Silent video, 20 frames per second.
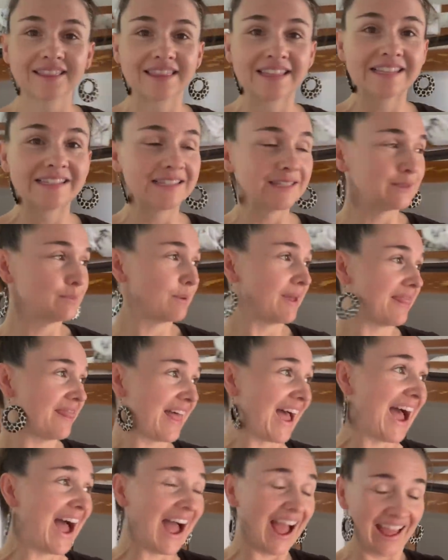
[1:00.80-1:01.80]
This has been
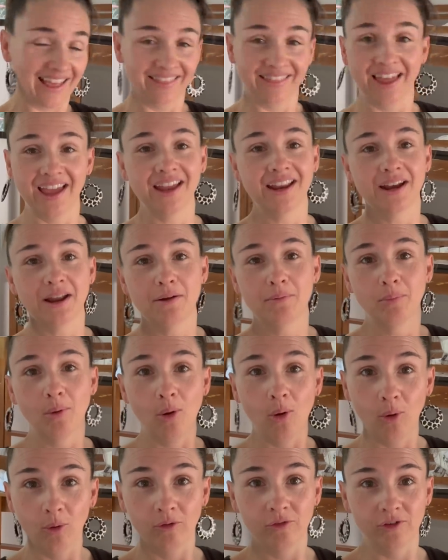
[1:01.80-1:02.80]
the highlight of
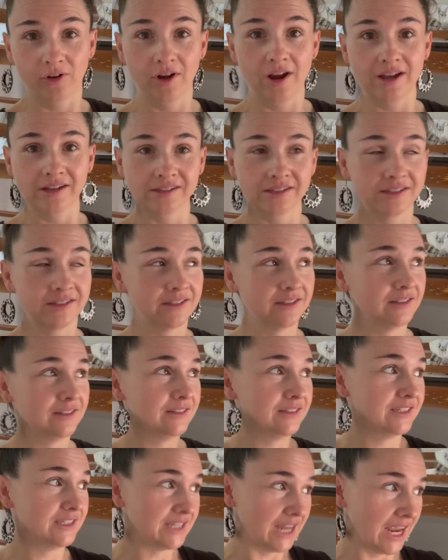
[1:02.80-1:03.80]
Bohol for us,
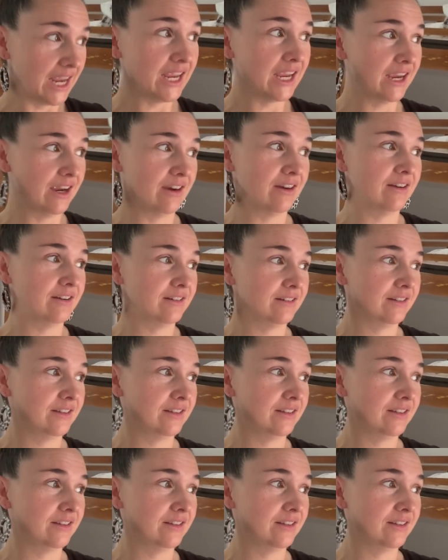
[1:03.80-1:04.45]
staying here.